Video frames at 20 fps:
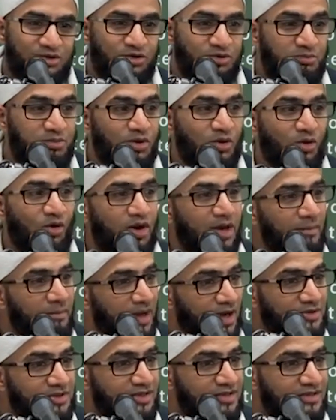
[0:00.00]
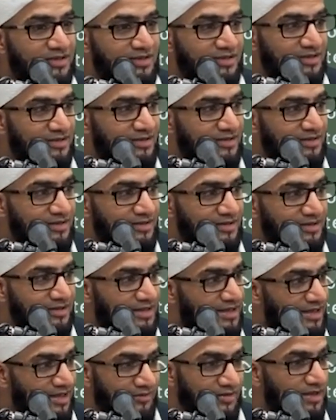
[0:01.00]
It should be all about
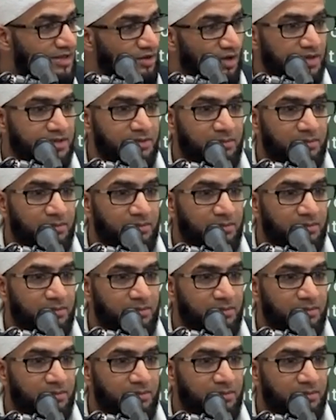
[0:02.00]
giving,